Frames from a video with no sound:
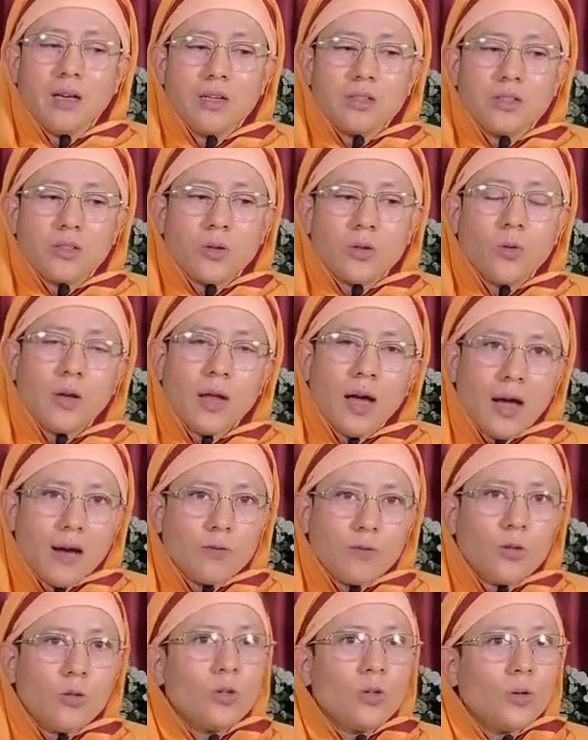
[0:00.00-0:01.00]
So you will
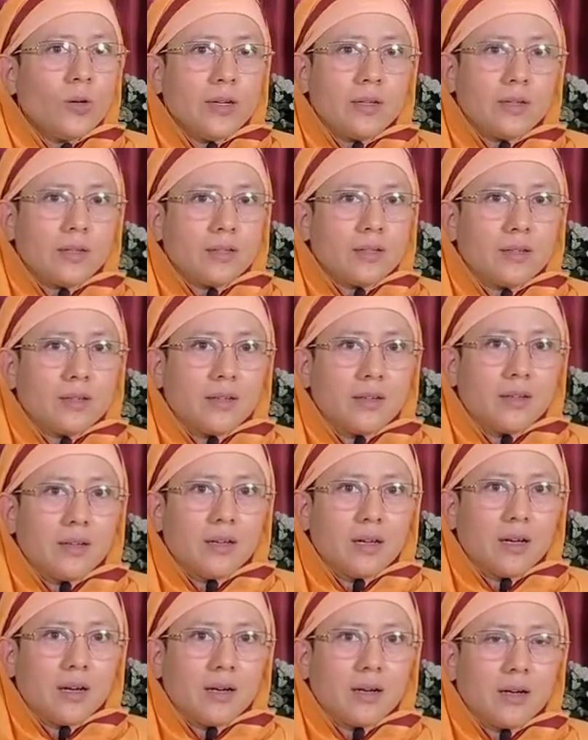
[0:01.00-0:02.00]
have to do it,
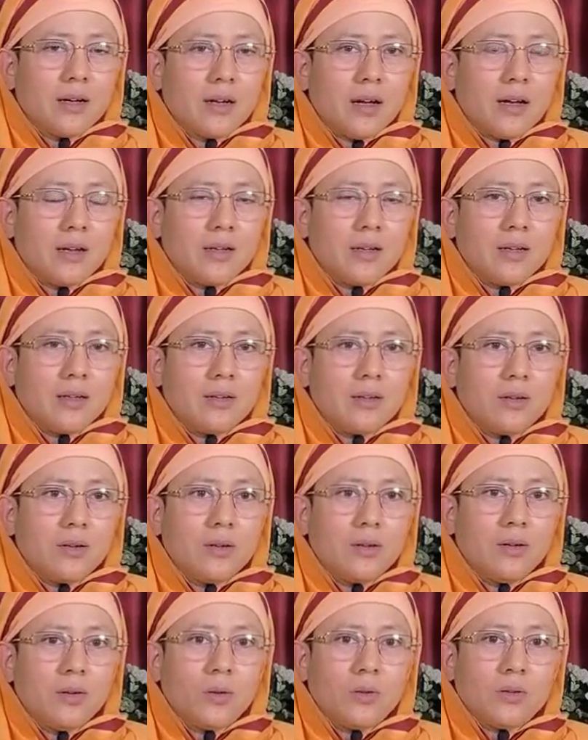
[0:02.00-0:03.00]
and
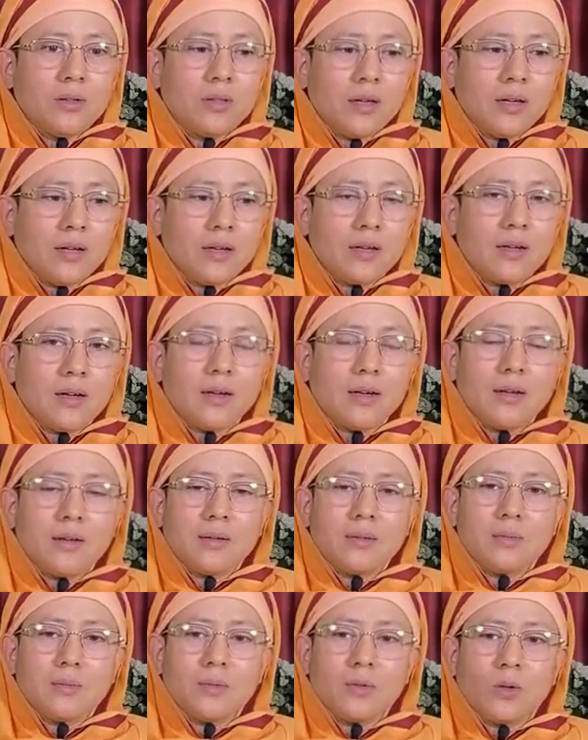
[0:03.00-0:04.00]
don't think
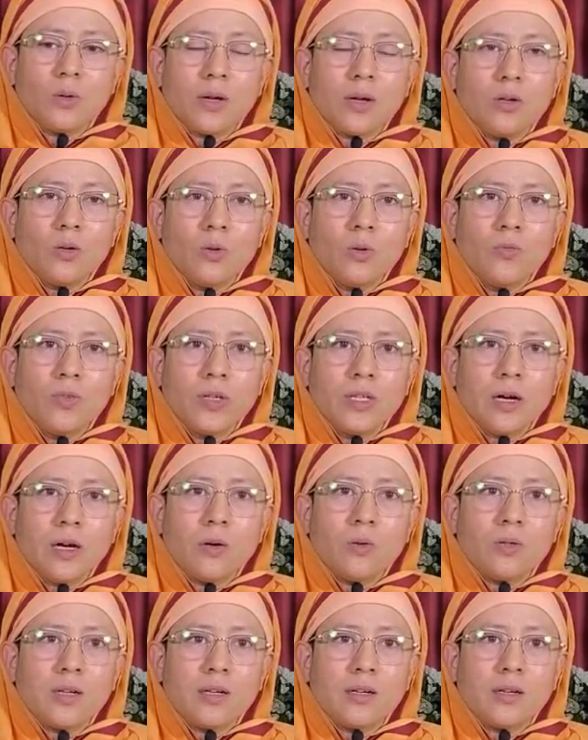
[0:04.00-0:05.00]
you can do
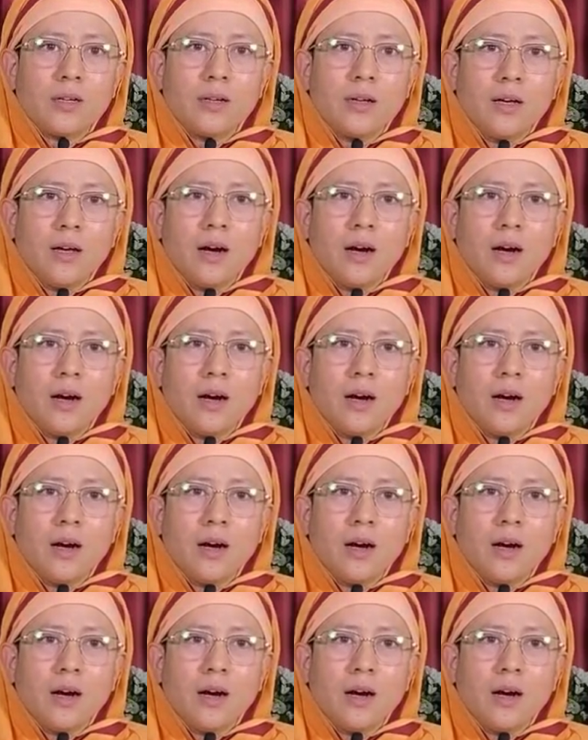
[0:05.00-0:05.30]
without it.